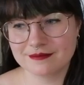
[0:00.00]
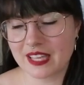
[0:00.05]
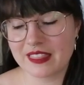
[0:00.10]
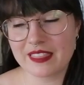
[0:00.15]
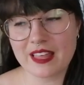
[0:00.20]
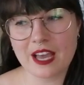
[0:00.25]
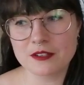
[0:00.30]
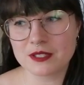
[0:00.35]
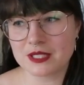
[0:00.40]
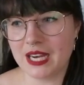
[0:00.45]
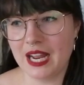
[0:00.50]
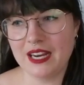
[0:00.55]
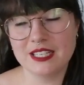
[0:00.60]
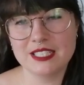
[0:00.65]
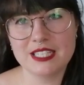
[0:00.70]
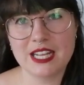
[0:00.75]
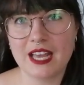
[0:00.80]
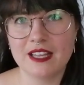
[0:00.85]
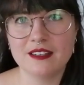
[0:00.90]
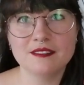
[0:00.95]
a thousand out
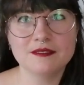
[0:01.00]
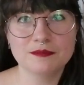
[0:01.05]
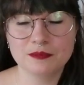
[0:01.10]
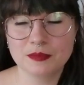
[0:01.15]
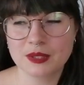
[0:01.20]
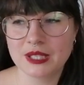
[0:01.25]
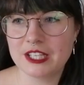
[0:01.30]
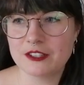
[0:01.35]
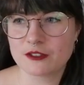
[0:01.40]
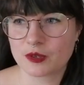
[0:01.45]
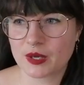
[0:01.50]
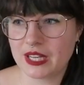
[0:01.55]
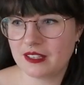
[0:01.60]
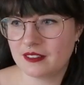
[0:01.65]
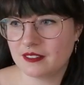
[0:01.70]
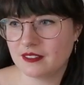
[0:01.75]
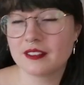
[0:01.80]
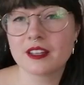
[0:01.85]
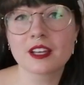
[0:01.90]
of 10. Please read.